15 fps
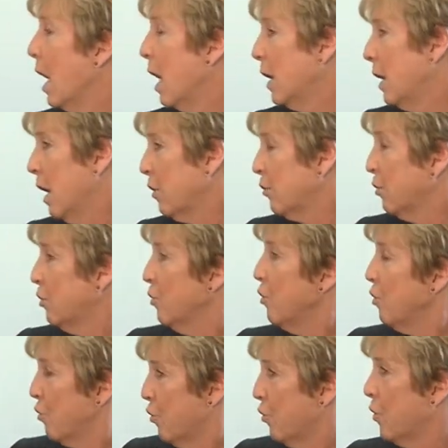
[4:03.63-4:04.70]

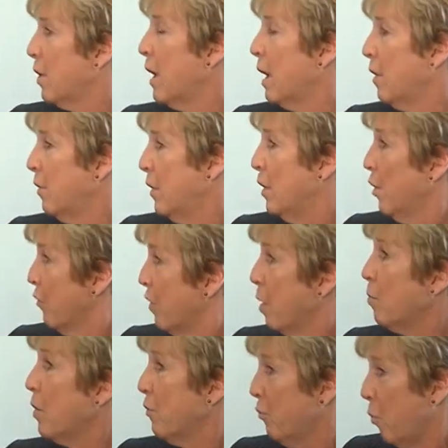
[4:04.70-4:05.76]
election during the
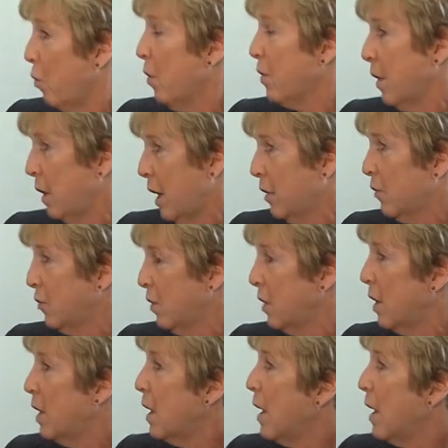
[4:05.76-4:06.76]
November 4th election,